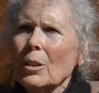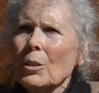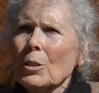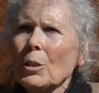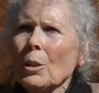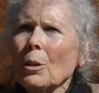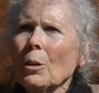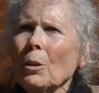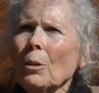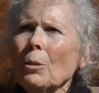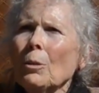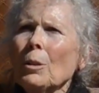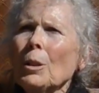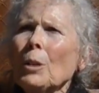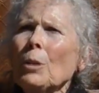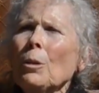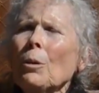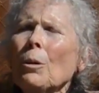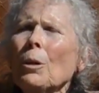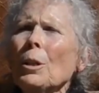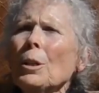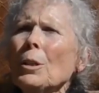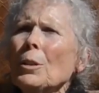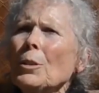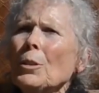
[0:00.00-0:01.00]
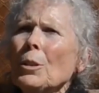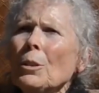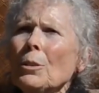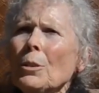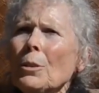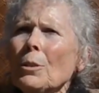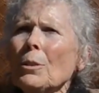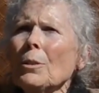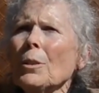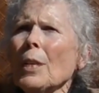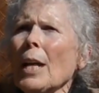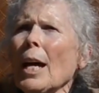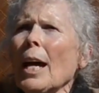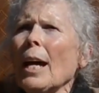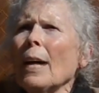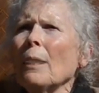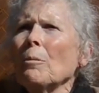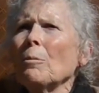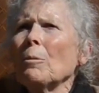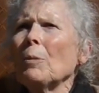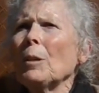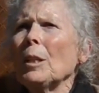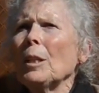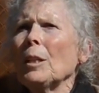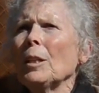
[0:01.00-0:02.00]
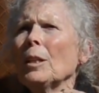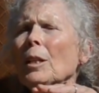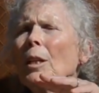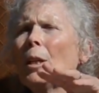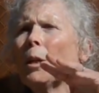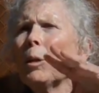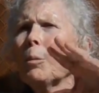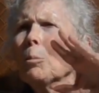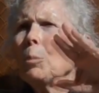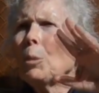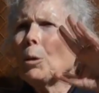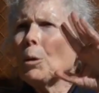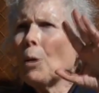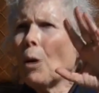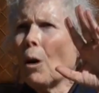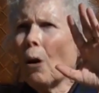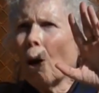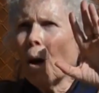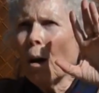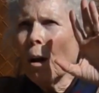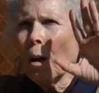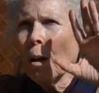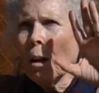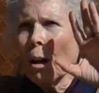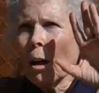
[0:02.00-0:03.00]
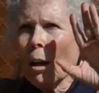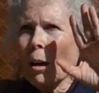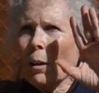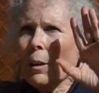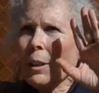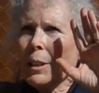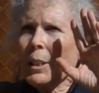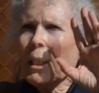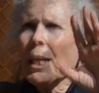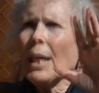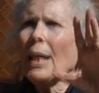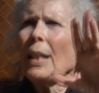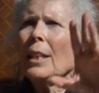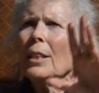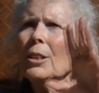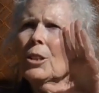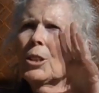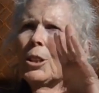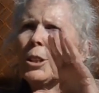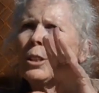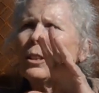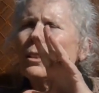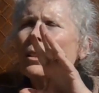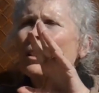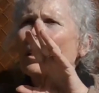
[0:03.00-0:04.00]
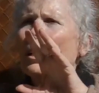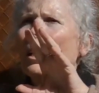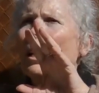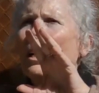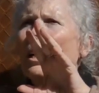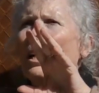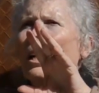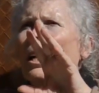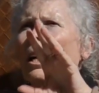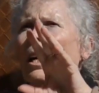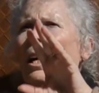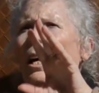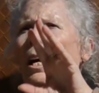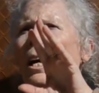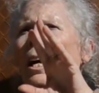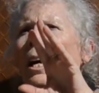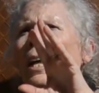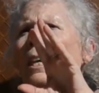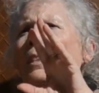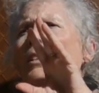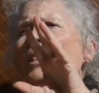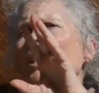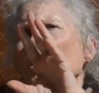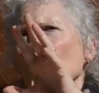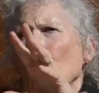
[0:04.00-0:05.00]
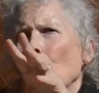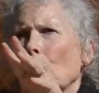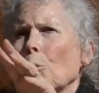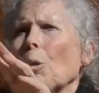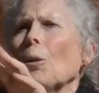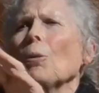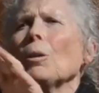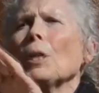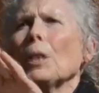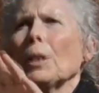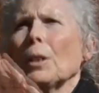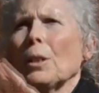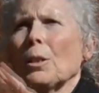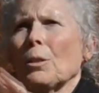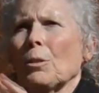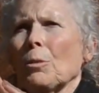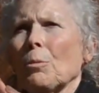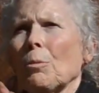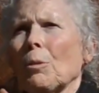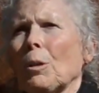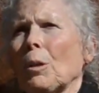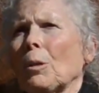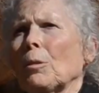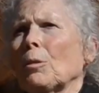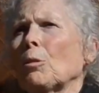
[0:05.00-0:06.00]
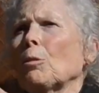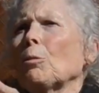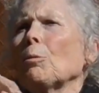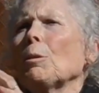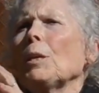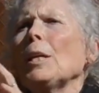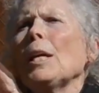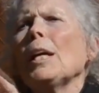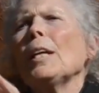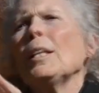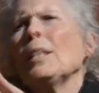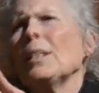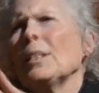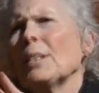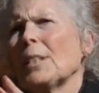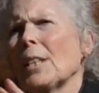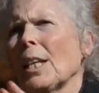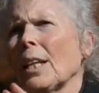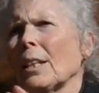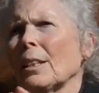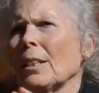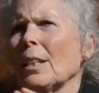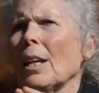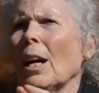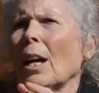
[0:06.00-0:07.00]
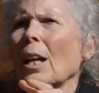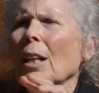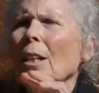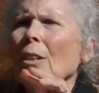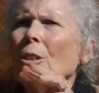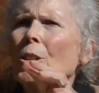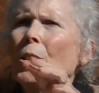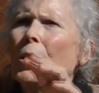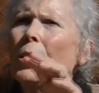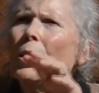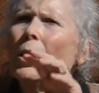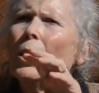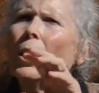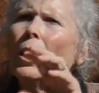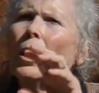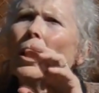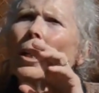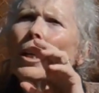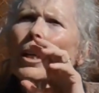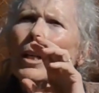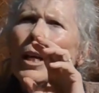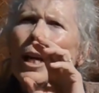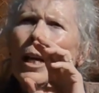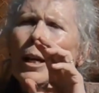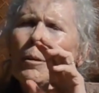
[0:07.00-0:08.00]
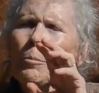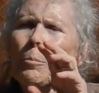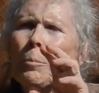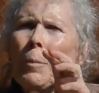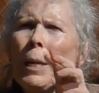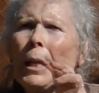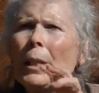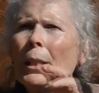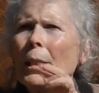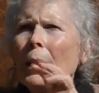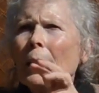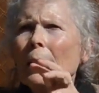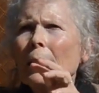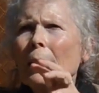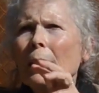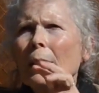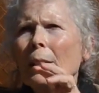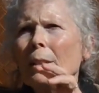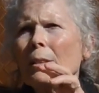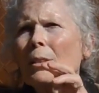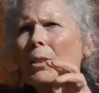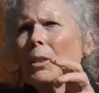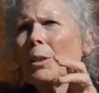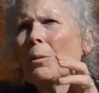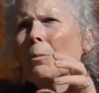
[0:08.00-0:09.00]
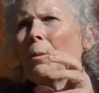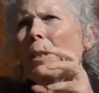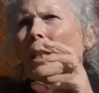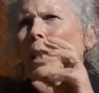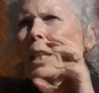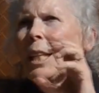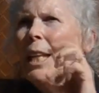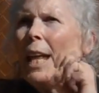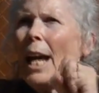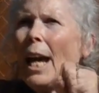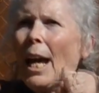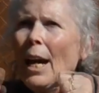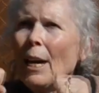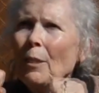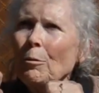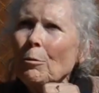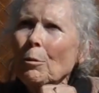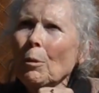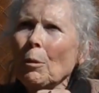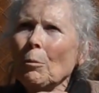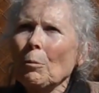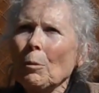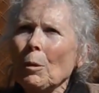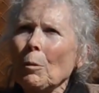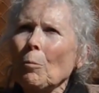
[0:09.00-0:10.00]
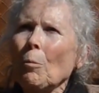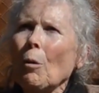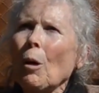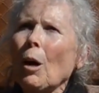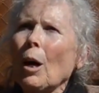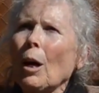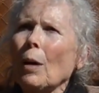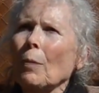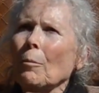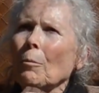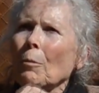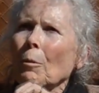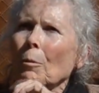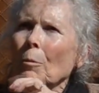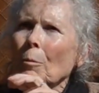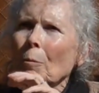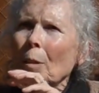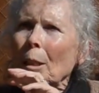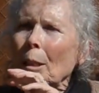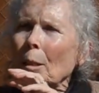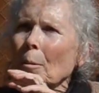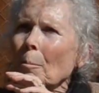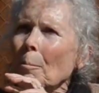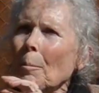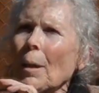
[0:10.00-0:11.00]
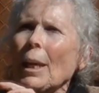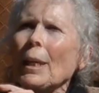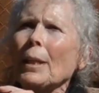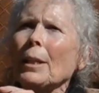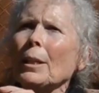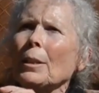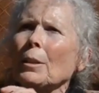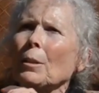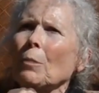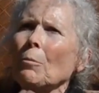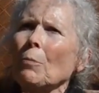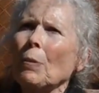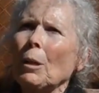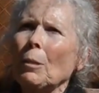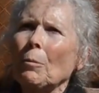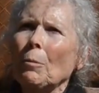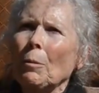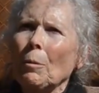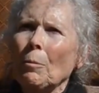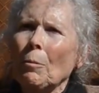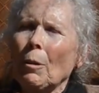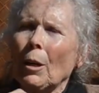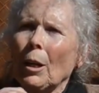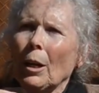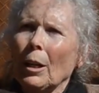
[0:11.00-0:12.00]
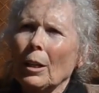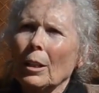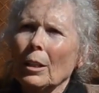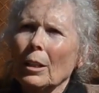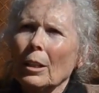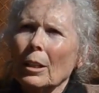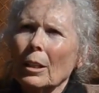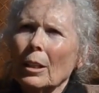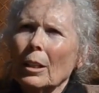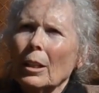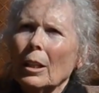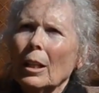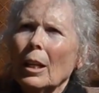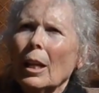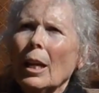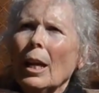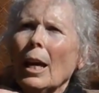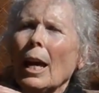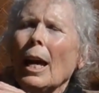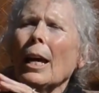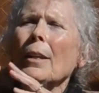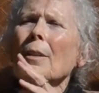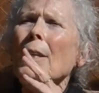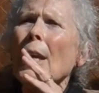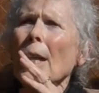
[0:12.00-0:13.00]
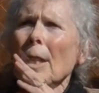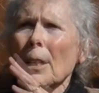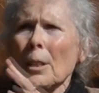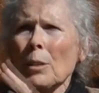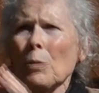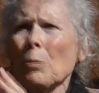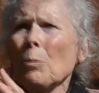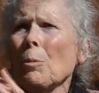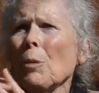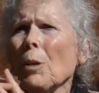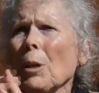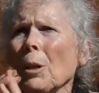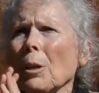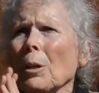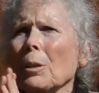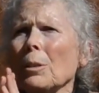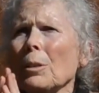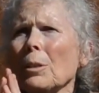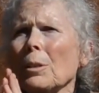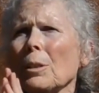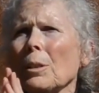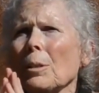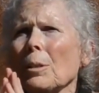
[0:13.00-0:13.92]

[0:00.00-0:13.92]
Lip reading: So in order to do that, we put all our intelligence on controlling this world, creating technology, and making it so we can have what we want, where we can make it the way we want. And that has worked.